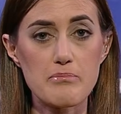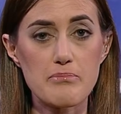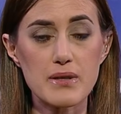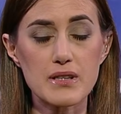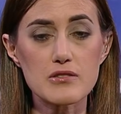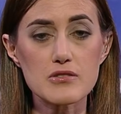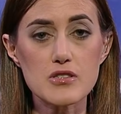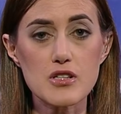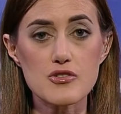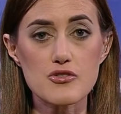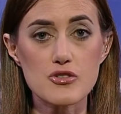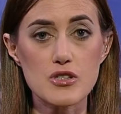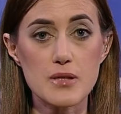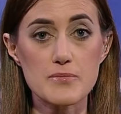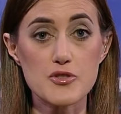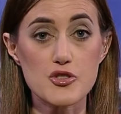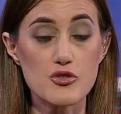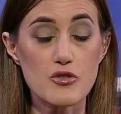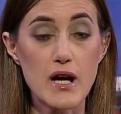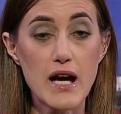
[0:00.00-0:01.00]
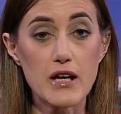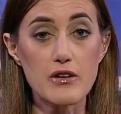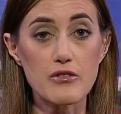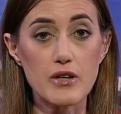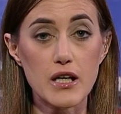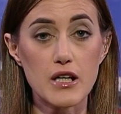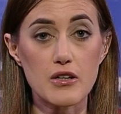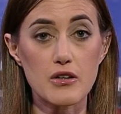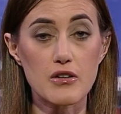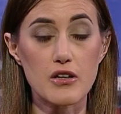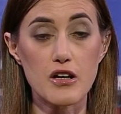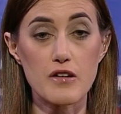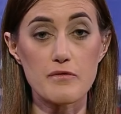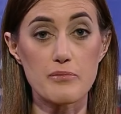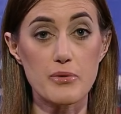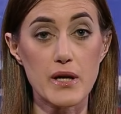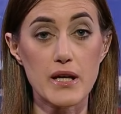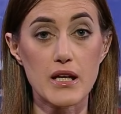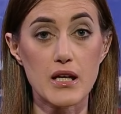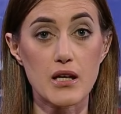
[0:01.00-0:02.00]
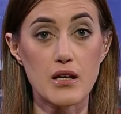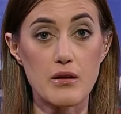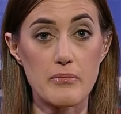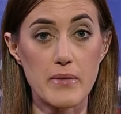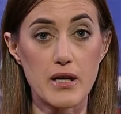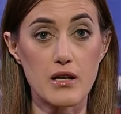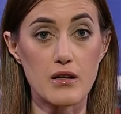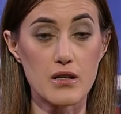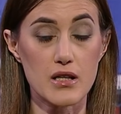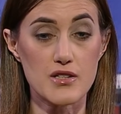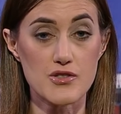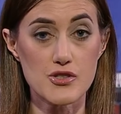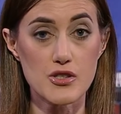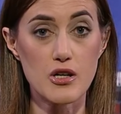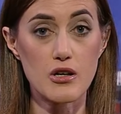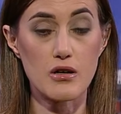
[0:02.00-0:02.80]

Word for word: and builds on Trump's track record of bringing Americans